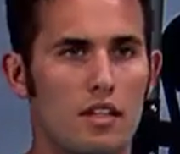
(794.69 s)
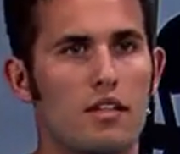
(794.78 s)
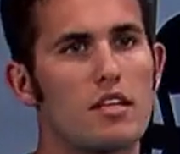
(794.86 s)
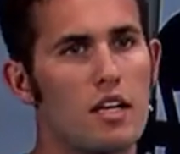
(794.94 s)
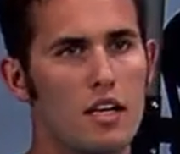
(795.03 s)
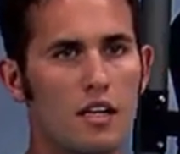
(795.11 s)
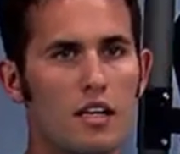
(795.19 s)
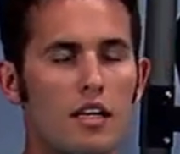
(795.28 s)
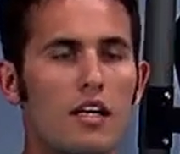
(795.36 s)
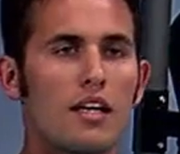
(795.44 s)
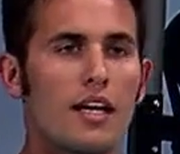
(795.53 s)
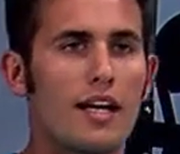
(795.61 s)
up.
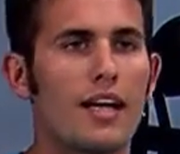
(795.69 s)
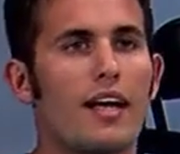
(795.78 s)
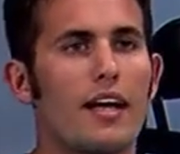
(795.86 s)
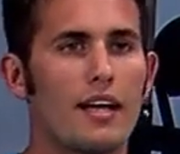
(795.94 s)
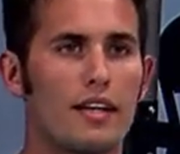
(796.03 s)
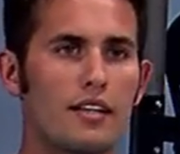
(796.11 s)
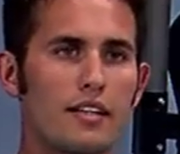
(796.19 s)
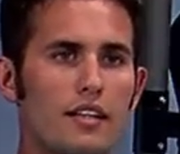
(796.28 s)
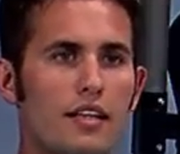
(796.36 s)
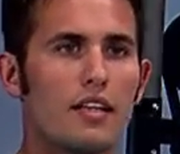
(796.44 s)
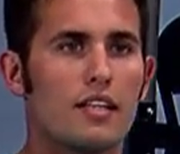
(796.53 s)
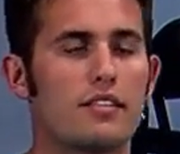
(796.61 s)
Last 8,
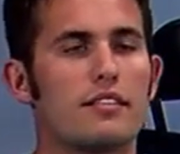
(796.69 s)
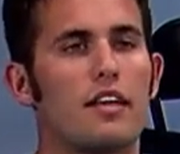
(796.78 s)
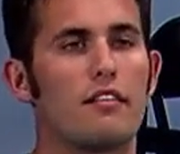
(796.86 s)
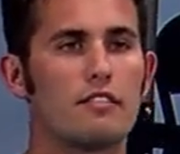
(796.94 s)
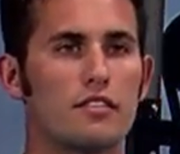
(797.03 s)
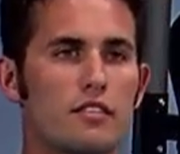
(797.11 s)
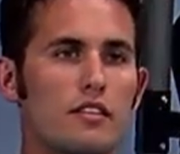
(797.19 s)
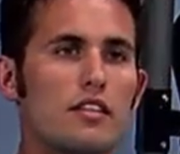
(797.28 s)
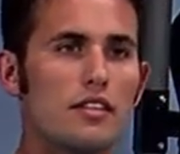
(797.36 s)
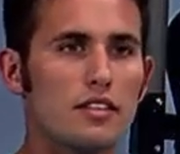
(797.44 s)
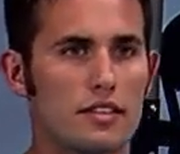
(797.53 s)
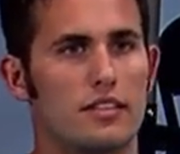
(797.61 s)
7,
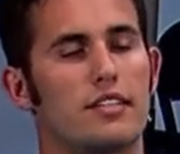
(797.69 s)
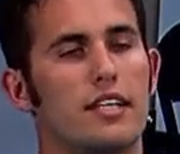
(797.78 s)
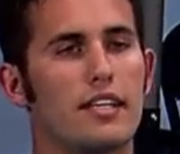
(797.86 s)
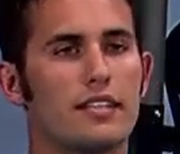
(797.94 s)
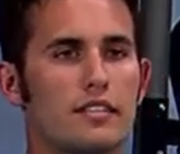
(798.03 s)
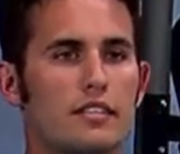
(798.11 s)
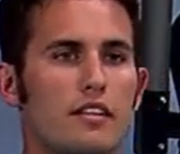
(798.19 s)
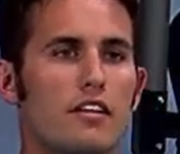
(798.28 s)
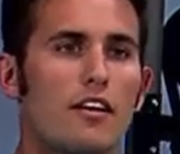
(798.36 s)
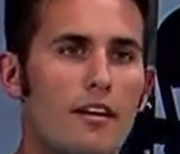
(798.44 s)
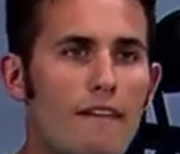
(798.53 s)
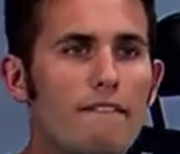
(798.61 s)
6,
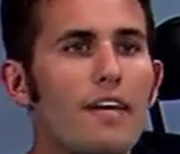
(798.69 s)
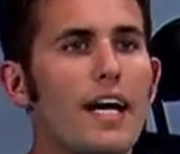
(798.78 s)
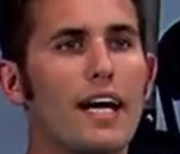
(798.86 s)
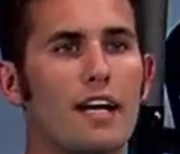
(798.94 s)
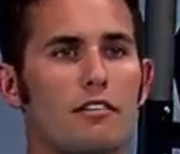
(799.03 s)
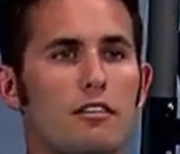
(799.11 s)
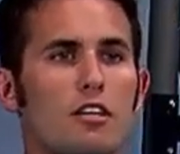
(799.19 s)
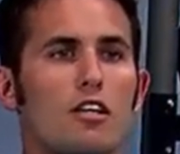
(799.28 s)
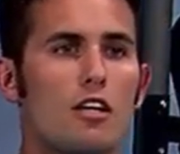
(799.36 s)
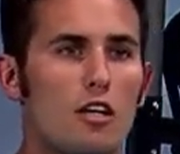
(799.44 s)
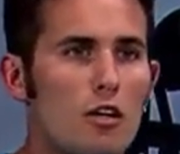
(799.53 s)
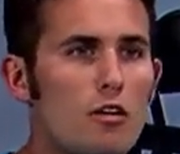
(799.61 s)
5,
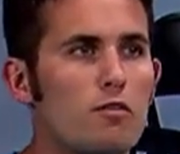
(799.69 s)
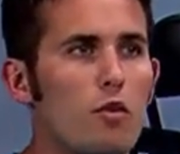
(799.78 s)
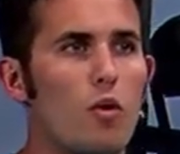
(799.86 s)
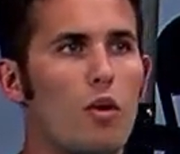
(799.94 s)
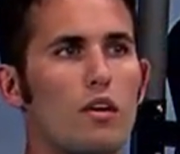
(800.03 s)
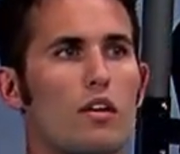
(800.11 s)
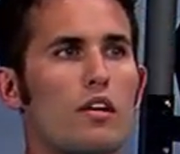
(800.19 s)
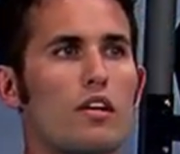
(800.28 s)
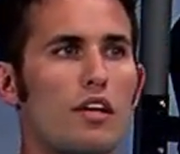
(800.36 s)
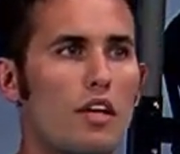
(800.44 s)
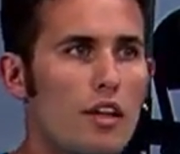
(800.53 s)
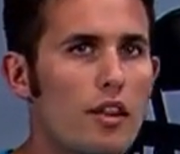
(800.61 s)
4,
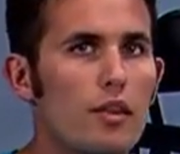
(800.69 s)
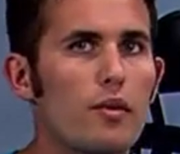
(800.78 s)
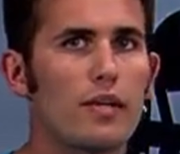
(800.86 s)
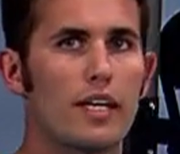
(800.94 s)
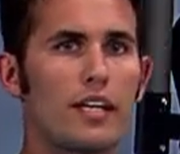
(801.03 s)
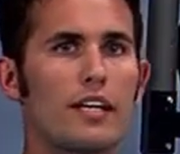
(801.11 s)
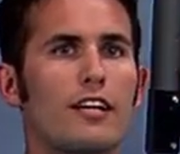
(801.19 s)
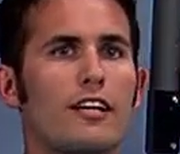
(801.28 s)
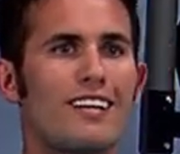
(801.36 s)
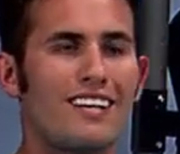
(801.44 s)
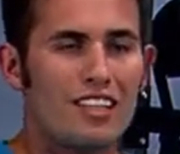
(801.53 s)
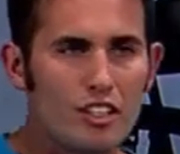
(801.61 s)
3,
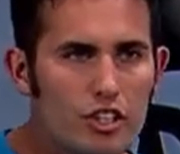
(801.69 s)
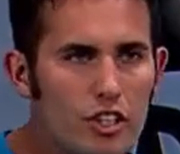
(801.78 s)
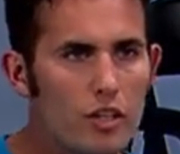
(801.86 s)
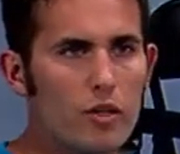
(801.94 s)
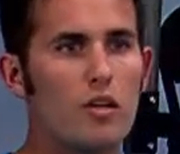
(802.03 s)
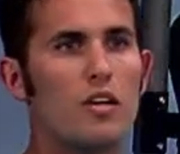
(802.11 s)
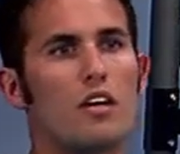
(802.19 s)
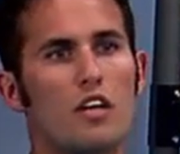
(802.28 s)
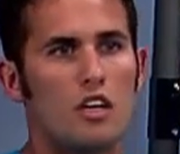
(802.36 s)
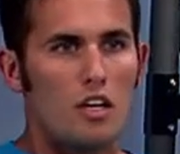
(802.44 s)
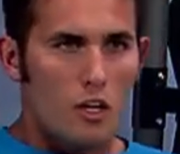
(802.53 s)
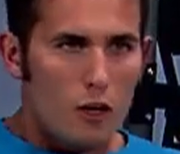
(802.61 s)
2,
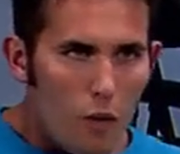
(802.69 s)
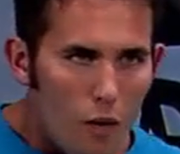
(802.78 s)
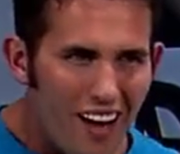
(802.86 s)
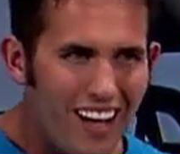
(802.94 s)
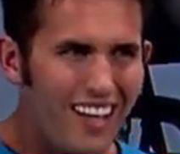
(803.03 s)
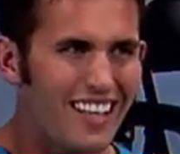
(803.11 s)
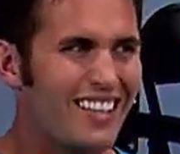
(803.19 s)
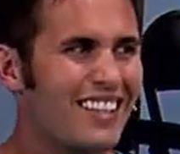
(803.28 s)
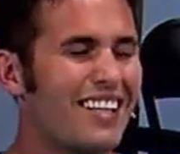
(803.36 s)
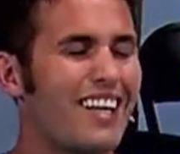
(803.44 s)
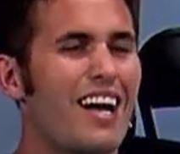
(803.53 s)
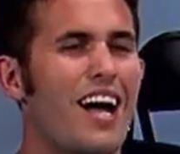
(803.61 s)
1, come back
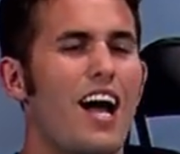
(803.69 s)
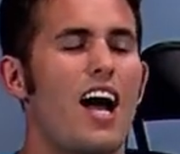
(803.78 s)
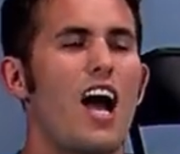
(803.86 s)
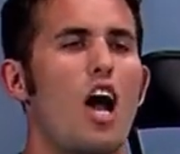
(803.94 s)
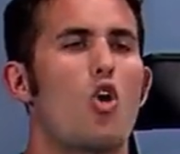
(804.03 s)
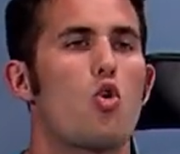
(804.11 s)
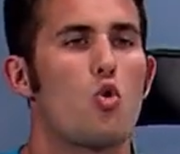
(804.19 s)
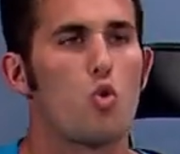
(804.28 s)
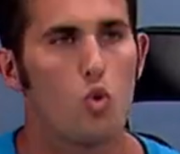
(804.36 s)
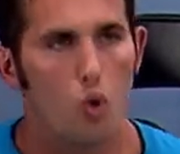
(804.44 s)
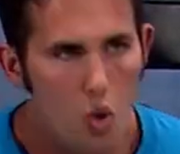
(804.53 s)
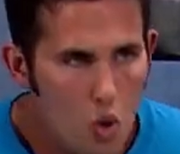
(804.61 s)
into your
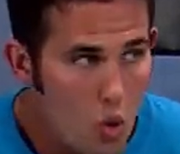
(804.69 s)
butterfly.